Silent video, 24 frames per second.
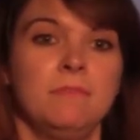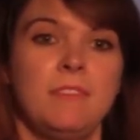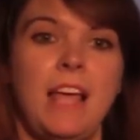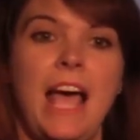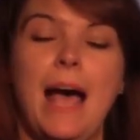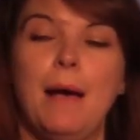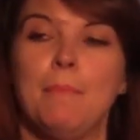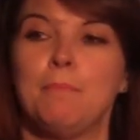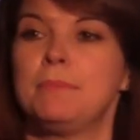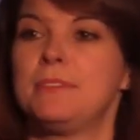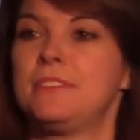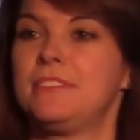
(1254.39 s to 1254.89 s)

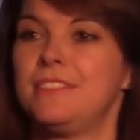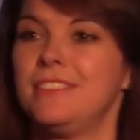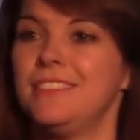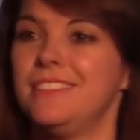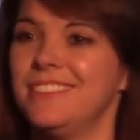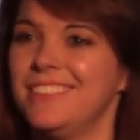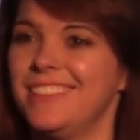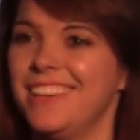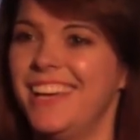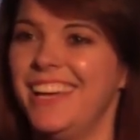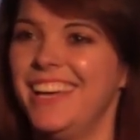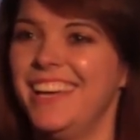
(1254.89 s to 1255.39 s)
apps,
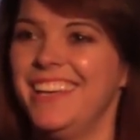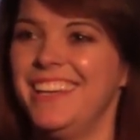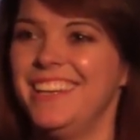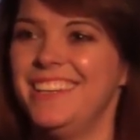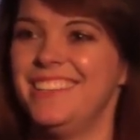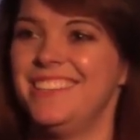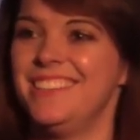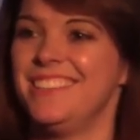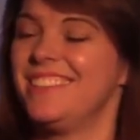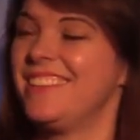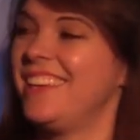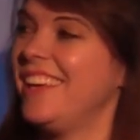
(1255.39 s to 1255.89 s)

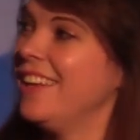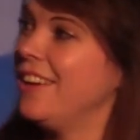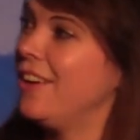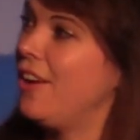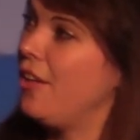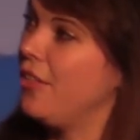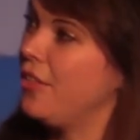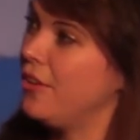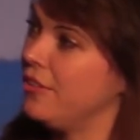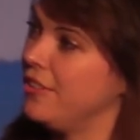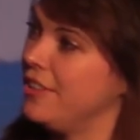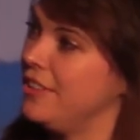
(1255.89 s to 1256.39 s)
and get
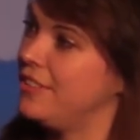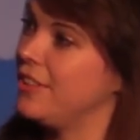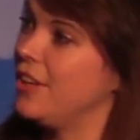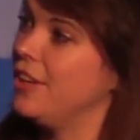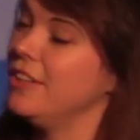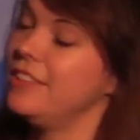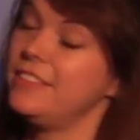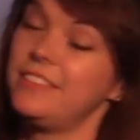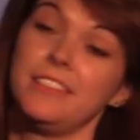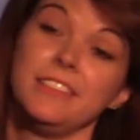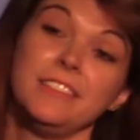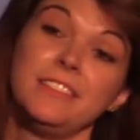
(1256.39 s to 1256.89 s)
all the
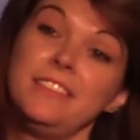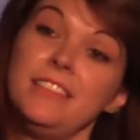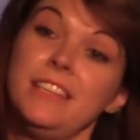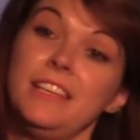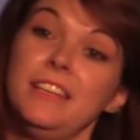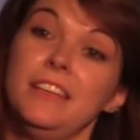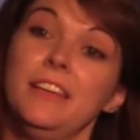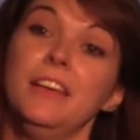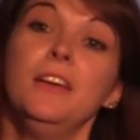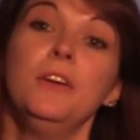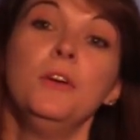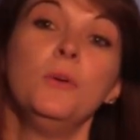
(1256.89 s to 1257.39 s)
results and
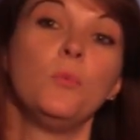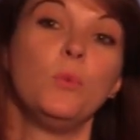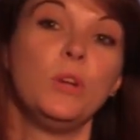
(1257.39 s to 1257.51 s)
see